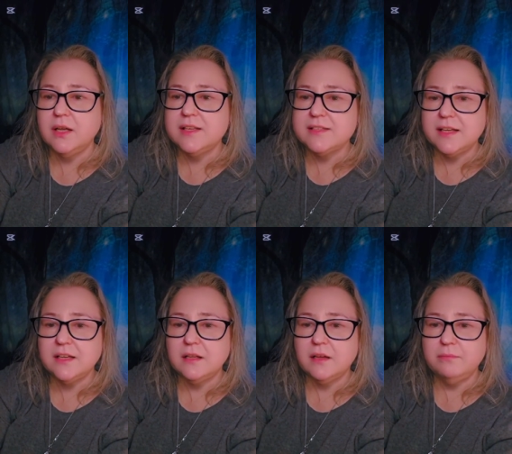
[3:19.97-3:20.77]

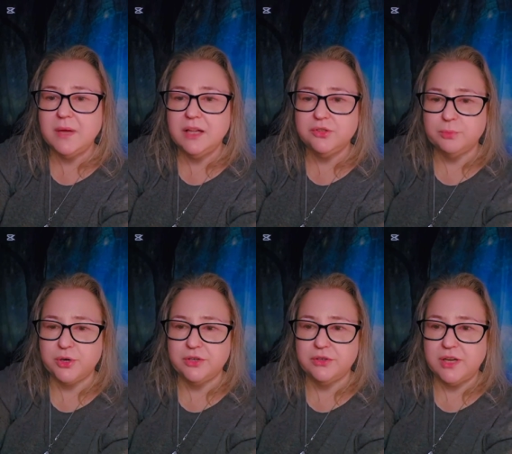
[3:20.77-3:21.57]
cycle of
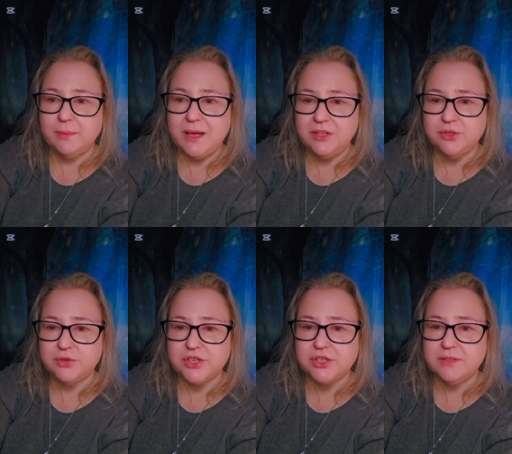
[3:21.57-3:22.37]

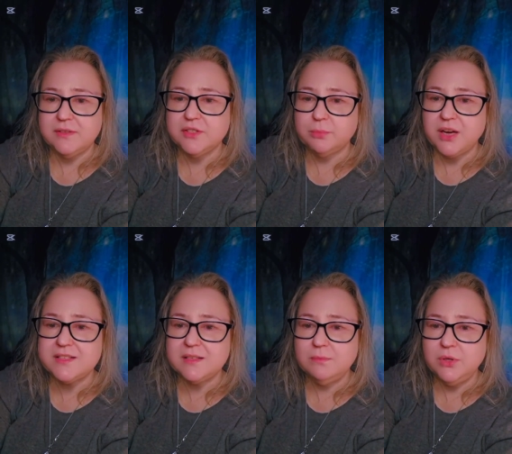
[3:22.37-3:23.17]
malnutrition, suppressed
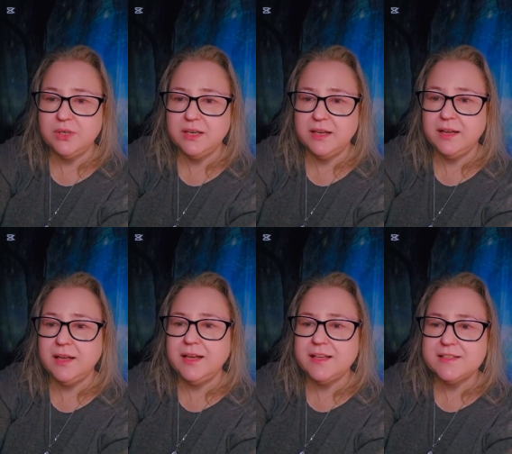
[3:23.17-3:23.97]
immunity,
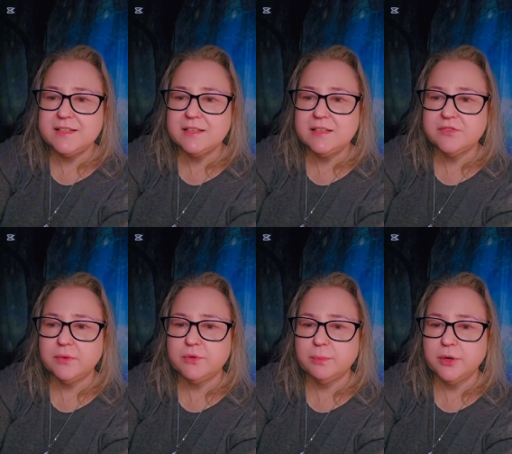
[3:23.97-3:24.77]
and sickness from
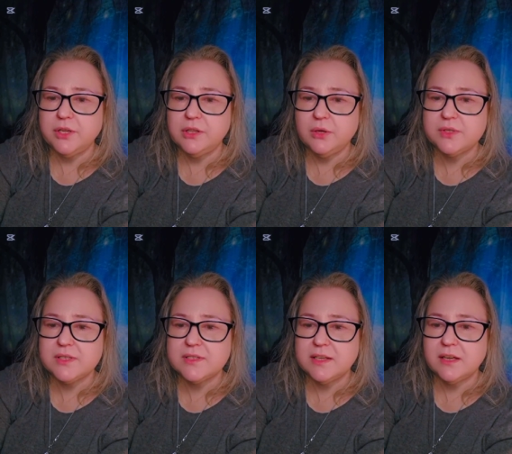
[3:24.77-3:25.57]

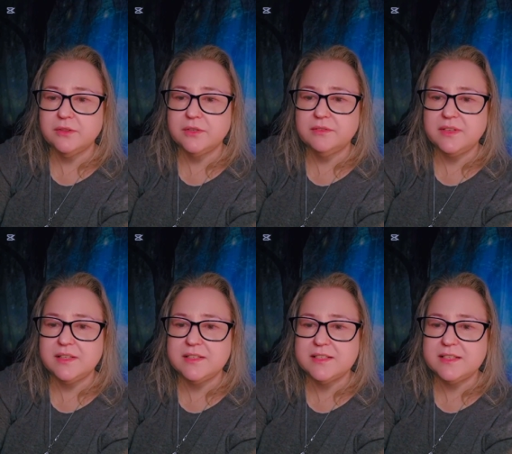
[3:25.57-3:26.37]
tuberculosis and other
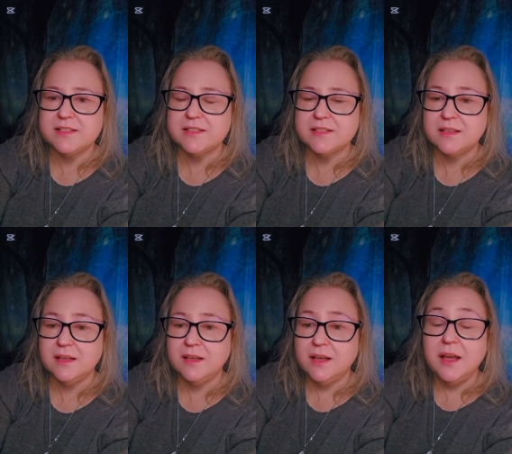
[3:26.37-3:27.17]
diseases.
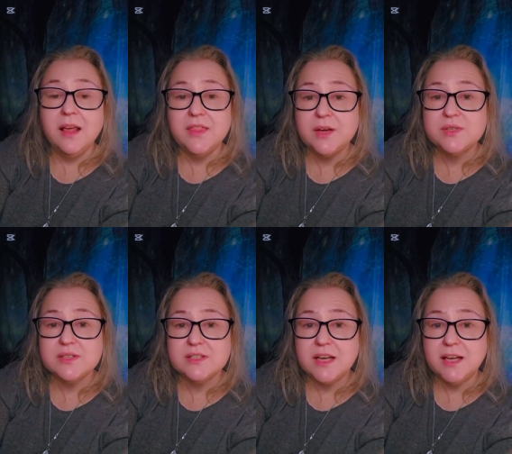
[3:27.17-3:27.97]

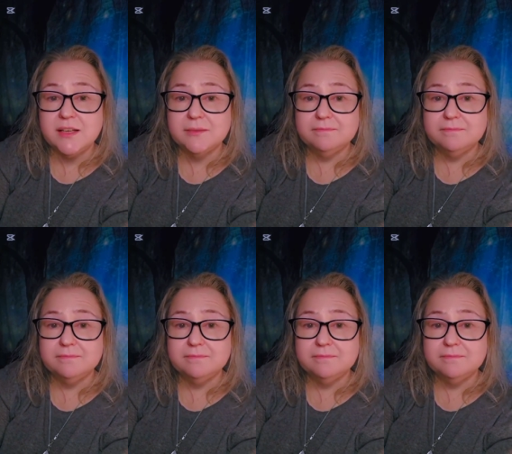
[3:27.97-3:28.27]
Thousands died.